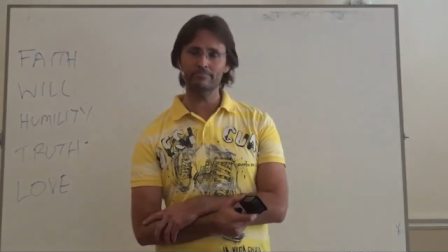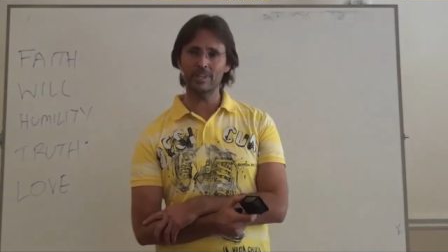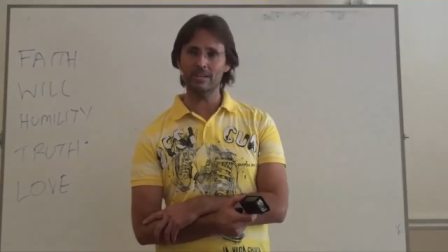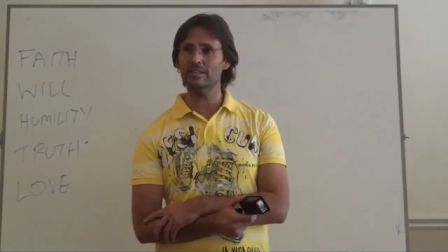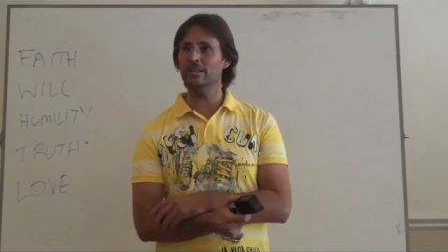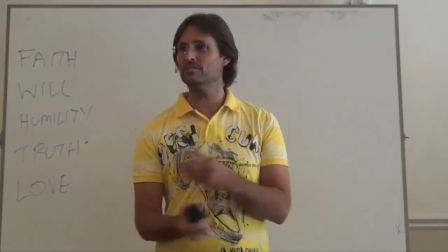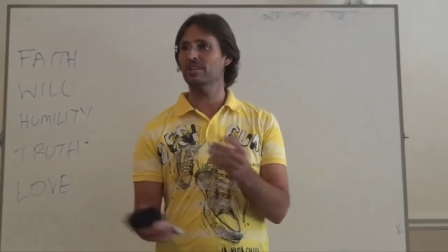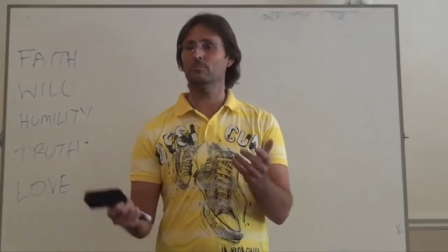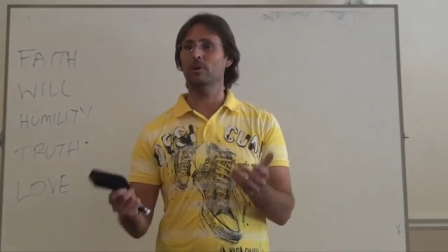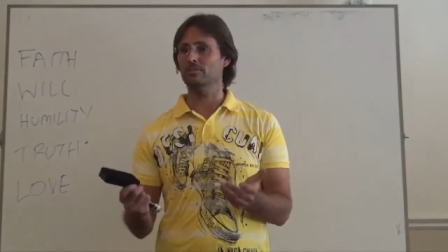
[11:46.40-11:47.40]
Now, I can
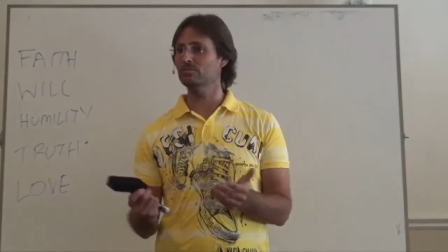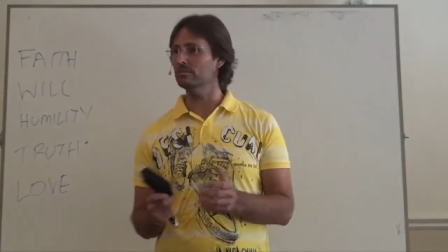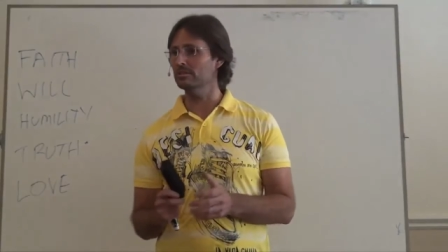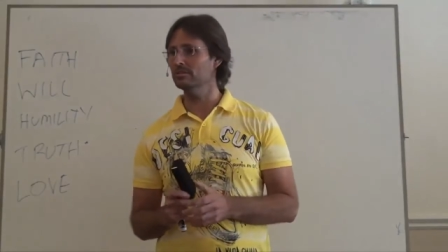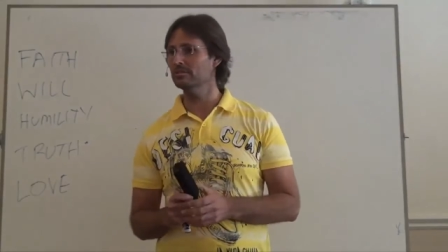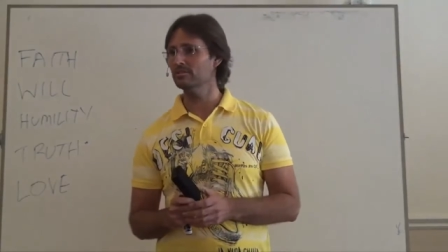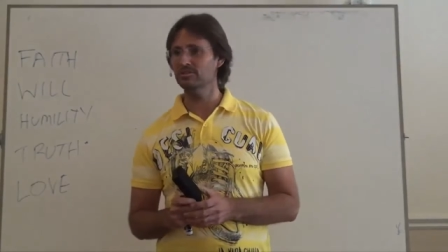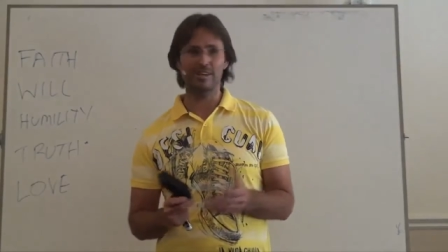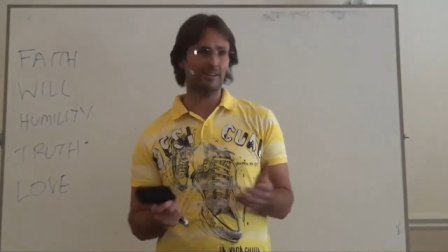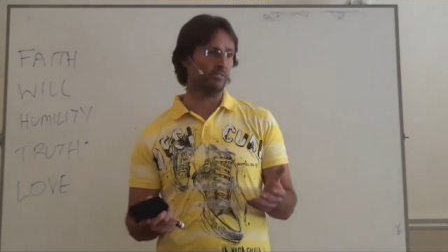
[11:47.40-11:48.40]
understand why you do it, because
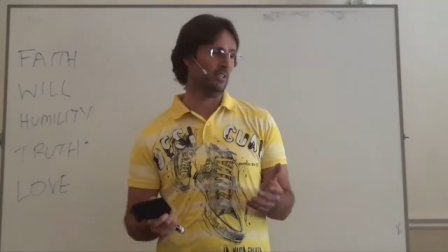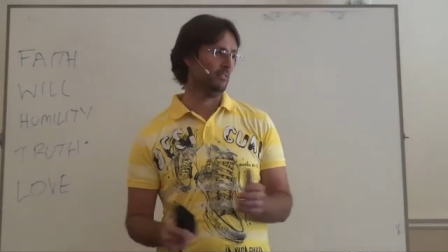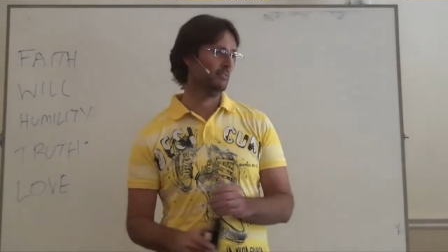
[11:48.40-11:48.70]
you're angry.